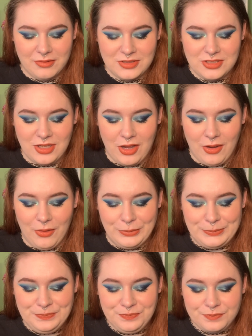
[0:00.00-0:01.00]
So
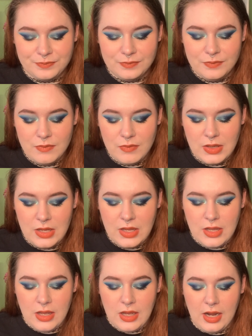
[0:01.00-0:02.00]

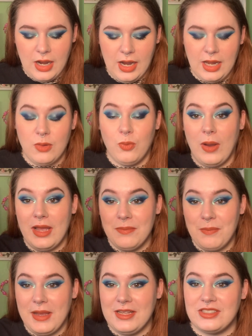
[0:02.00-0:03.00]
I went
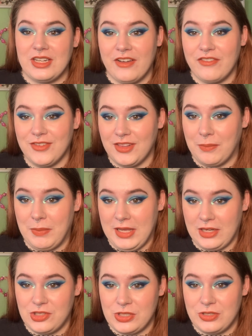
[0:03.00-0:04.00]
based off the
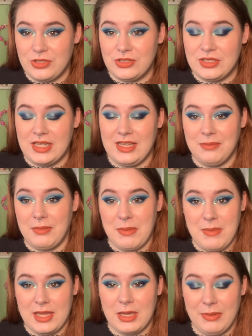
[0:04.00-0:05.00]
pictures in my
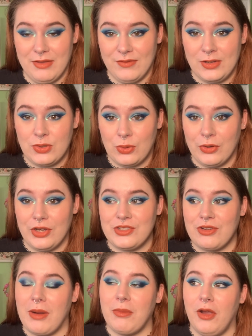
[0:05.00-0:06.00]
makeup inventory, so
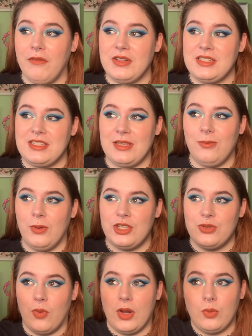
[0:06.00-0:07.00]
I'm gonna have to see
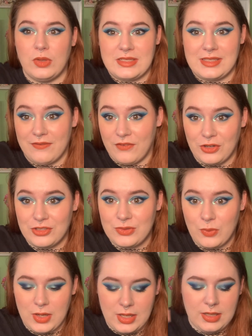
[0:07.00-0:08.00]
which one was the first
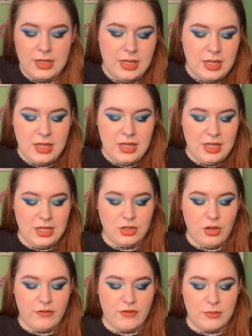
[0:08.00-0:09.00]
one and
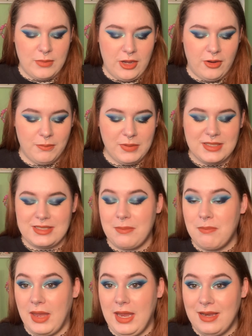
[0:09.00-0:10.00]
go from there, because I
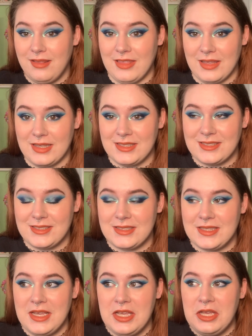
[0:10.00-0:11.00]
made this
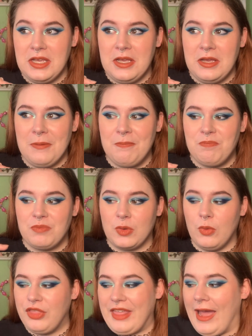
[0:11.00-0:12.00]

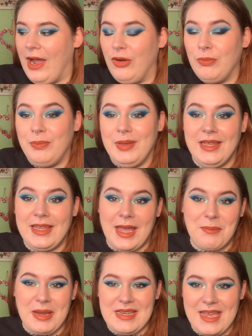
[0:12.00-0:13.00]
without being
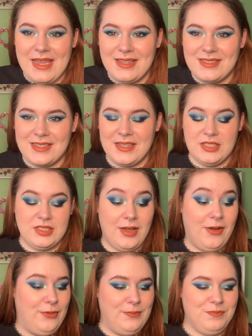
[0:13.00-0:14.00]
at my desk.
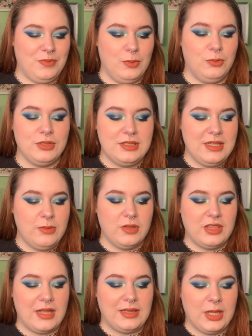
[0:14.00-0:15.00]
So we'll see what
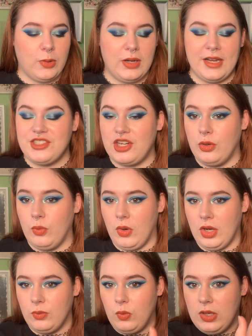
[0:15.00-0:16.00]
that liquid eyeshadow
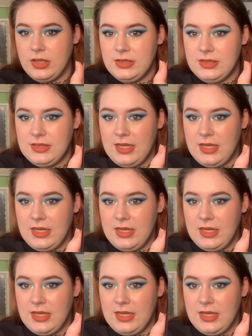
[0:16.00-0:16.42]
1 was.